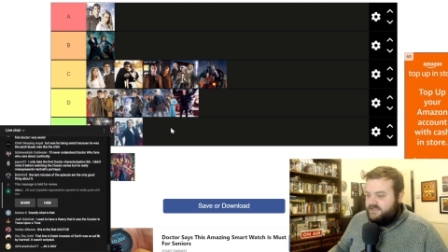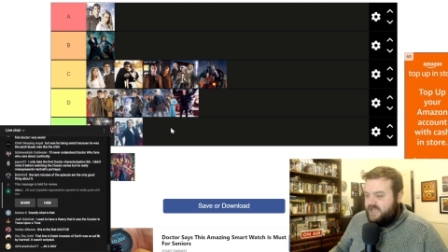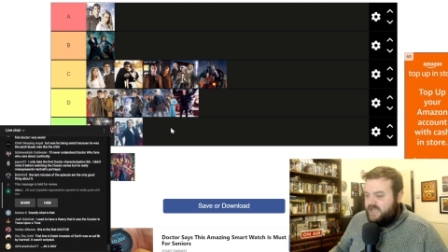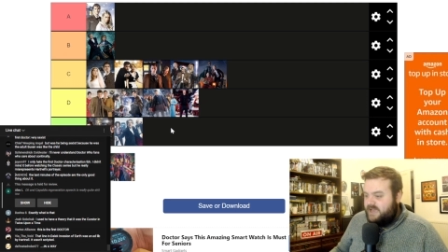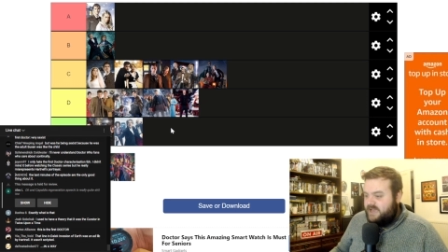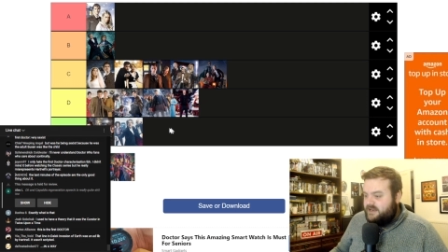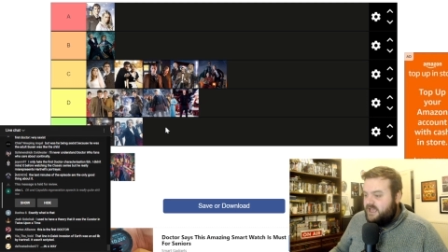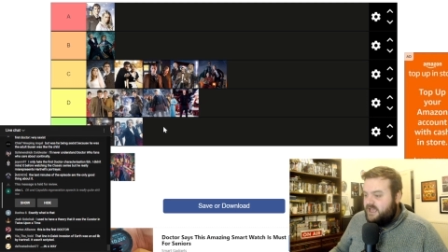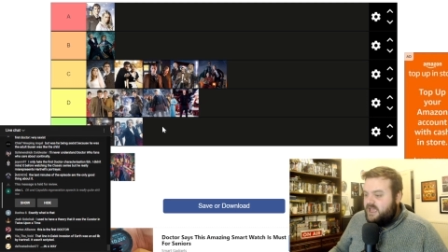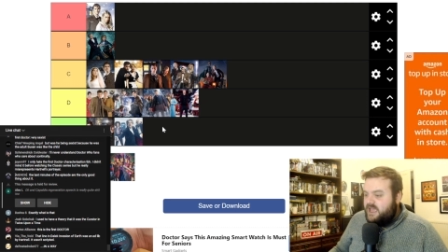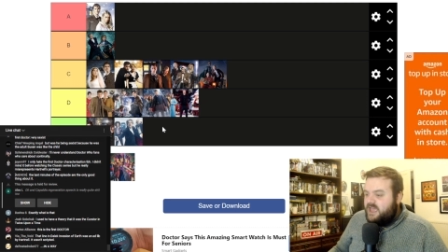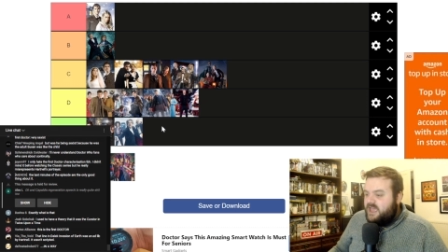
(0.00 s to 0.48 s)

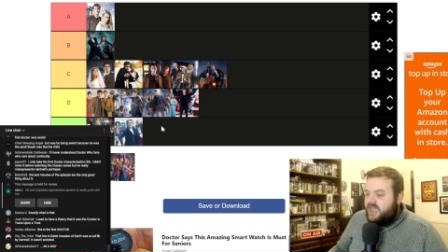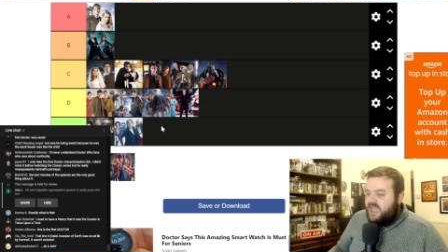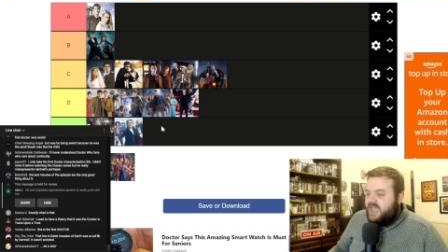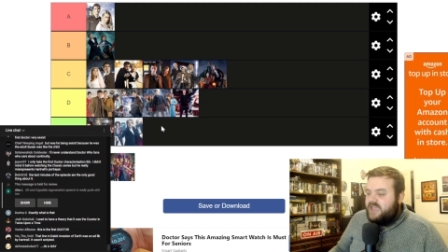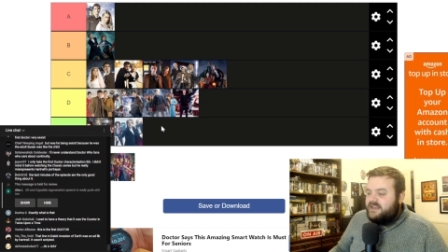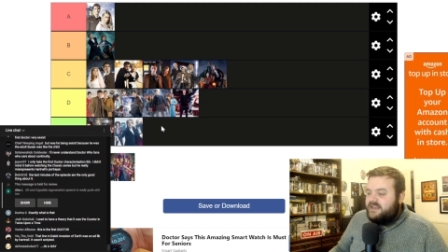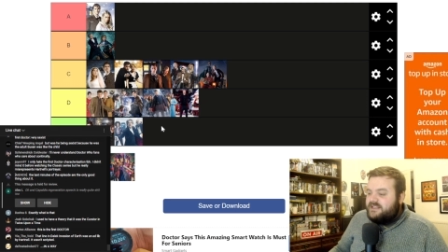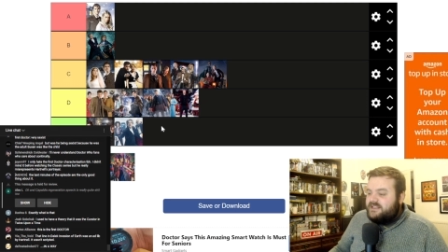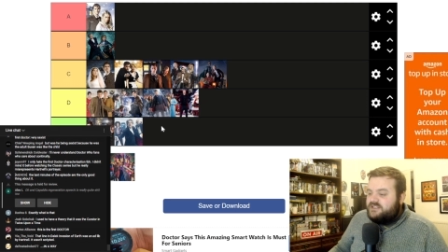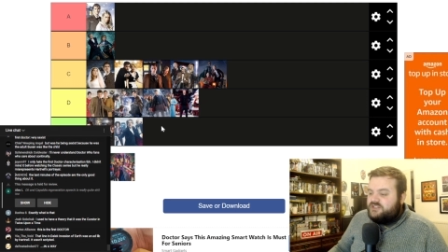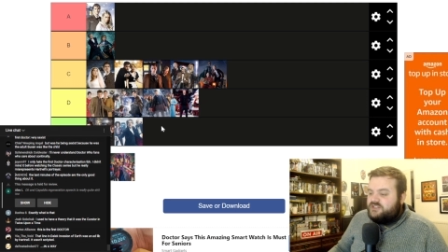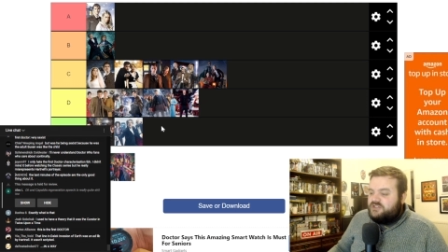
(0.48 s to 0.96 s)
Dead.
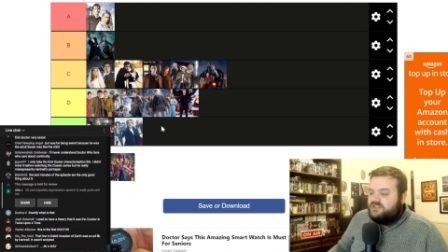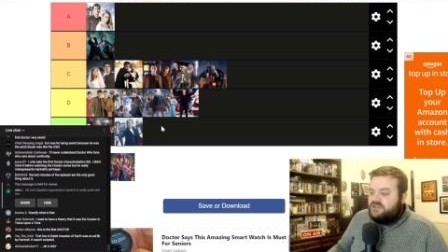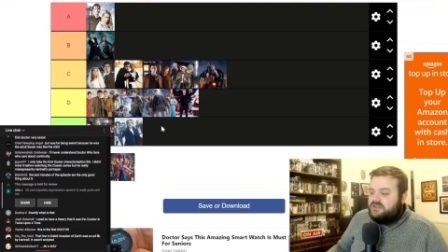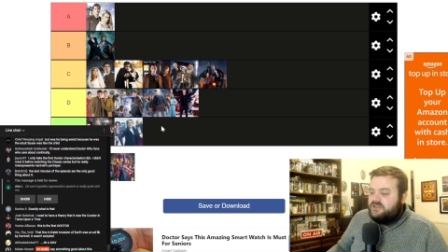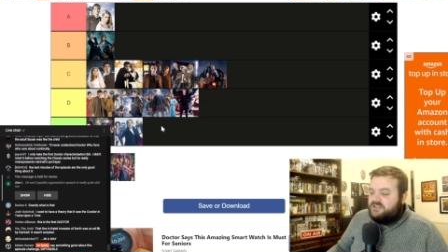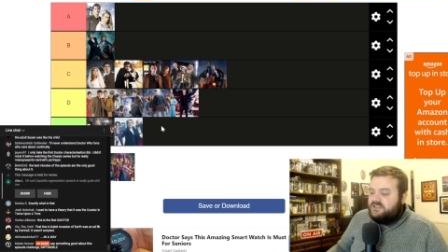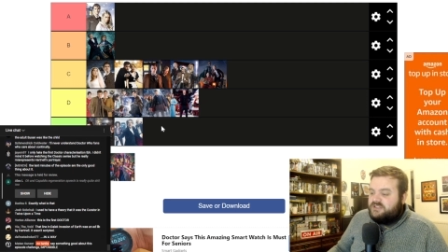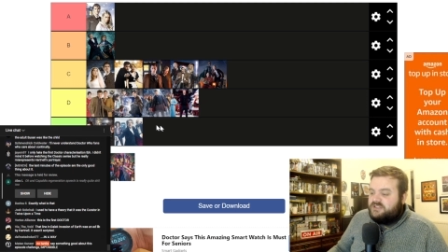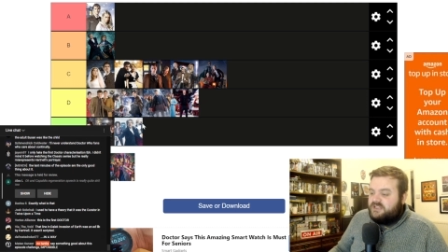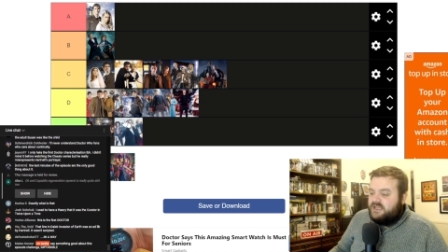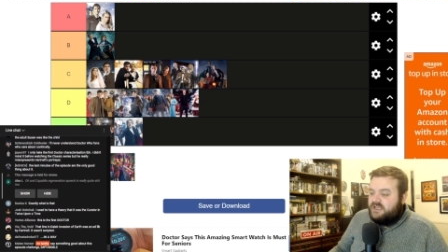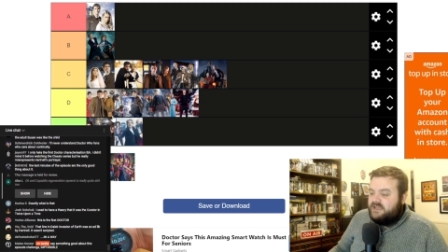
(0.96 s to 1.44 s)
It is
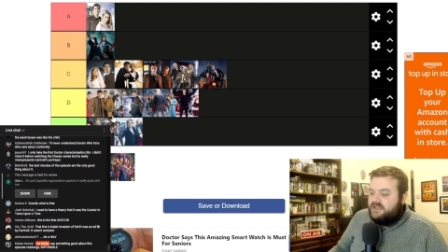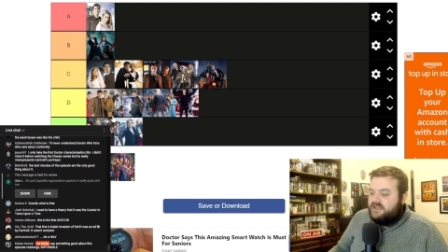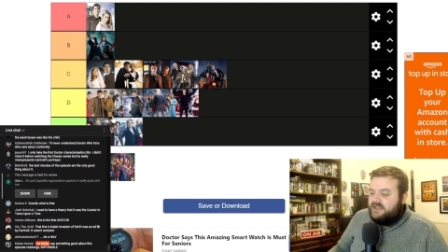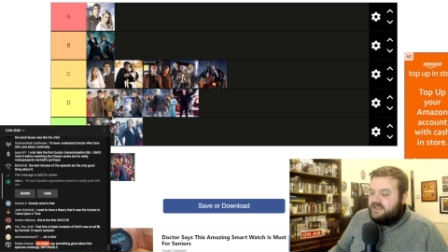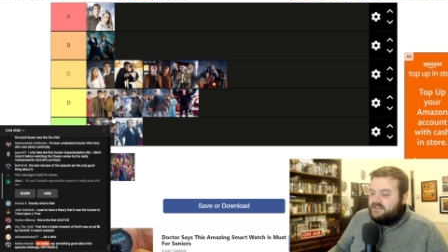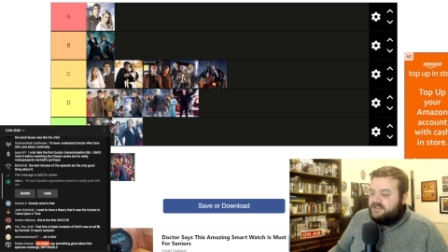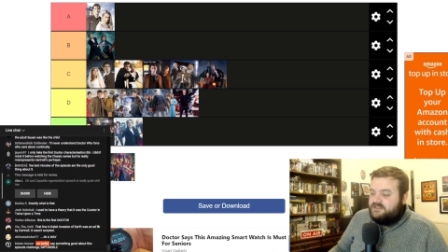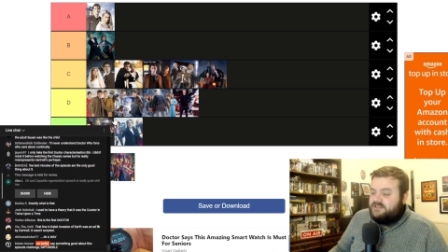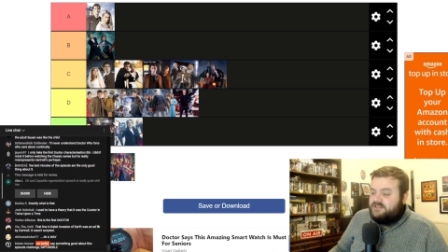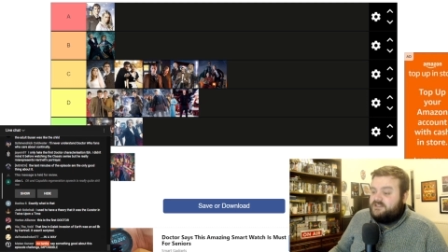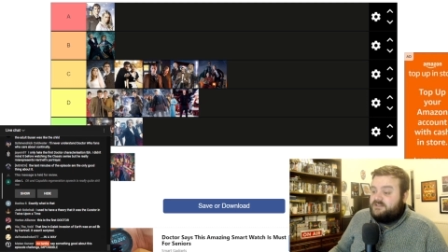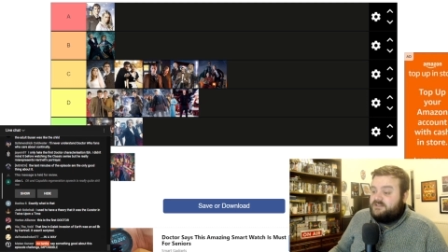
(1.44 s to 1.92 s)
just,
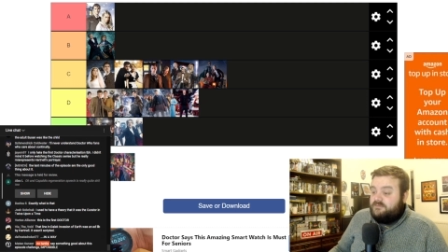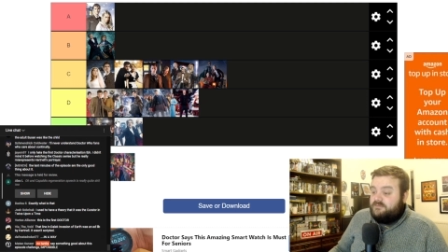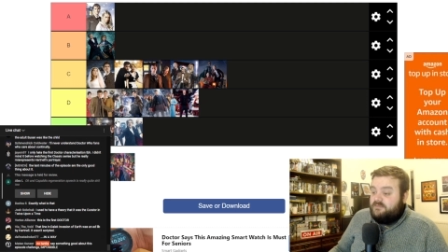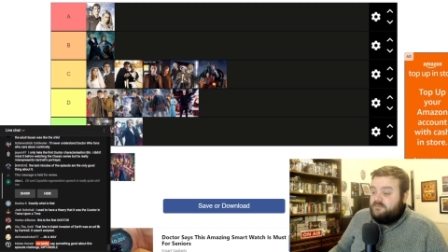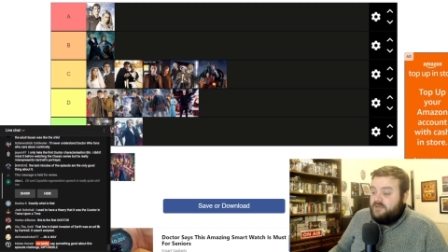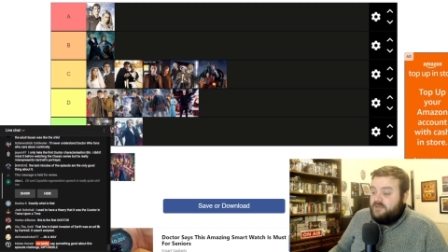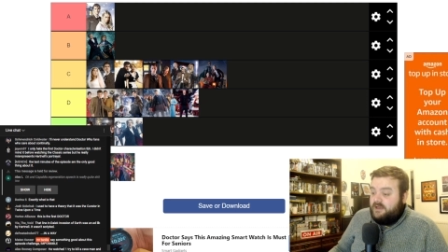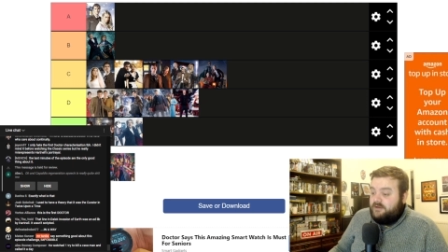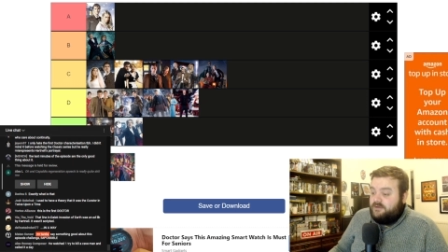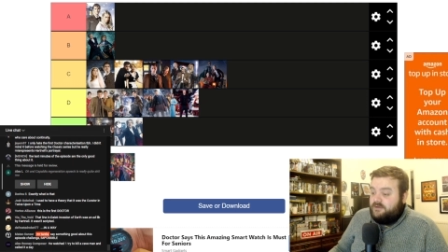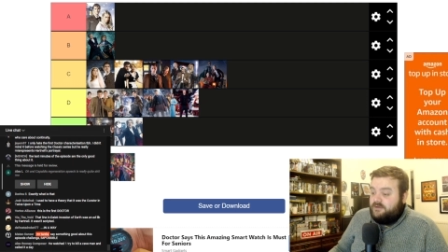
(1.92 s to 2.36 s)
it's just